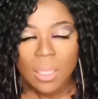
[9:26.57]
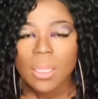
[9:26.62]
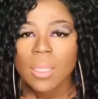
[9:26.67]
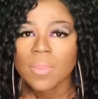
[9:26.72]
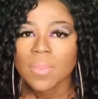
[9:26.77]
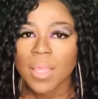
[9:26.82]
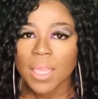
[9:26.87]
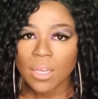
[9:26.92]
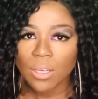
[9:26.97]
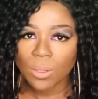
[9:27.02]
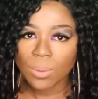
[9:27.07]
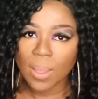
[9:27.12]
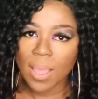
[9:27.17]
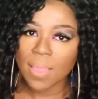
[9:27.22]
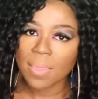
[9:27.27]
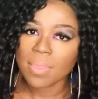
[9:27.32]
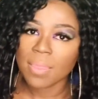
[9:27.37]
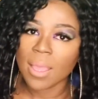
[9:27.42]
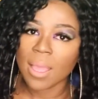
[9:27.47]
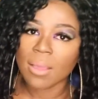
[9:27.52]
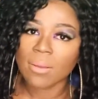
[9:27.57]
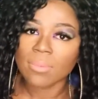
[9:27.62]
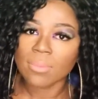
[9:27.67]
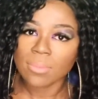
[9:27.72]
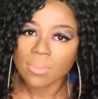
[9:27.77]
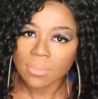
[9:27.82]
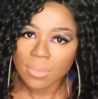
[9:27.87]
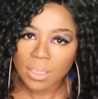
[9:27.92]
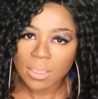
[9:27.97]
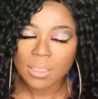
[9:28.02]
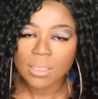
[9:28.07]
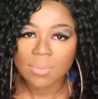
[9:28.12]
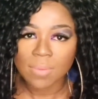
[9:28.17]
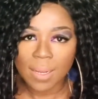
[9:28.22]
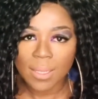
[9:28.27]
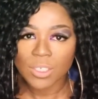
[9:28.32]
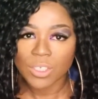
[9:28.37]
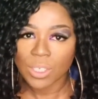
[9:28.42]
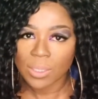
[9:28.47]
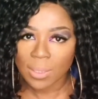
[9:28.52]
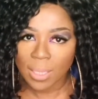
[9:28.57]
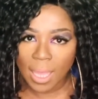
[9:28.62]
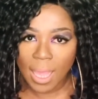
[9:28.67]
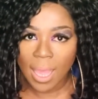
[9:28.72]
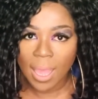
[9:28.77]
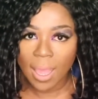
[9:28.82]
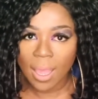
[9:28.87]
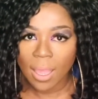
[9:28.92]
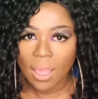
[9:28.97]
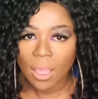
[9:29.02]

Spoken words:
then you end that interaction there.